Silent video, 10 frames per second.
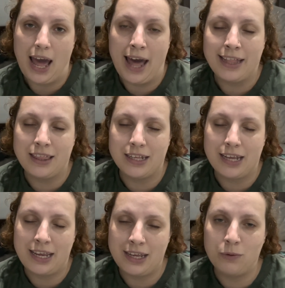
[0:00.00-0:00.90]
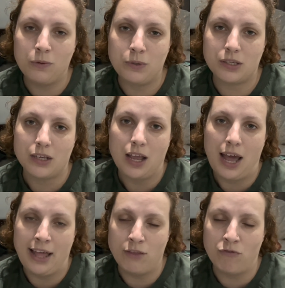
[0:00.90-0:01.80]
and the hills
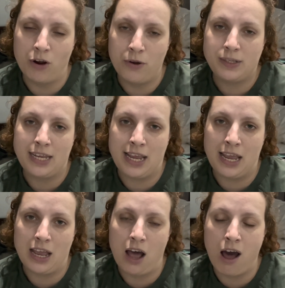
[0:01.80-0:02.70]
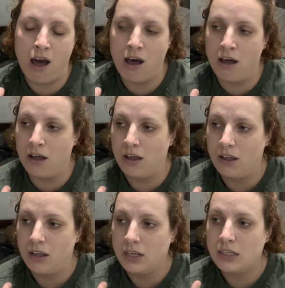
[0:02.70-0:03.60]
and the roads here are
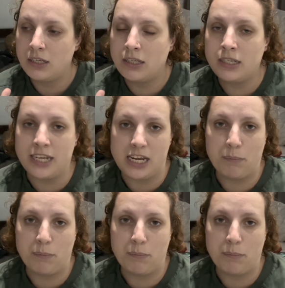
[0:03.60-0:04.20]
steep.